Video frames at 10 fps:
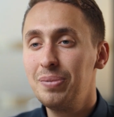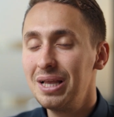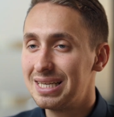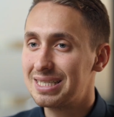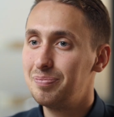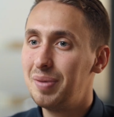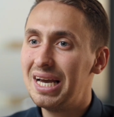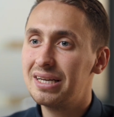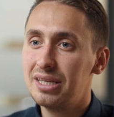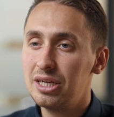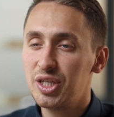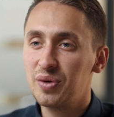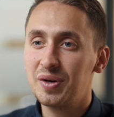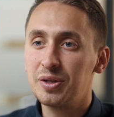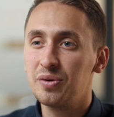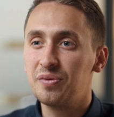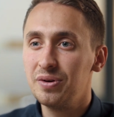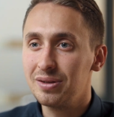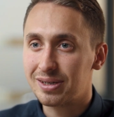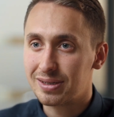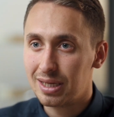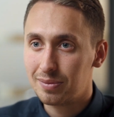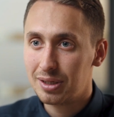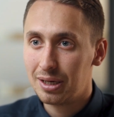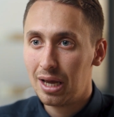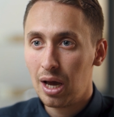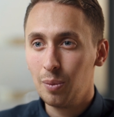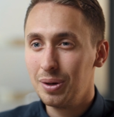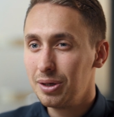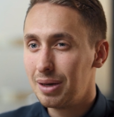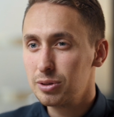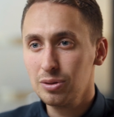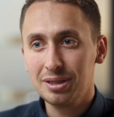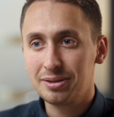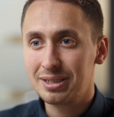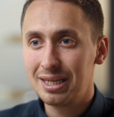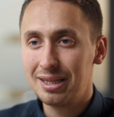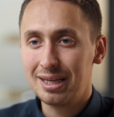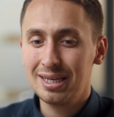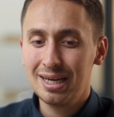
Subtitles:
please pay attention when you filter something. When you absolutely understand that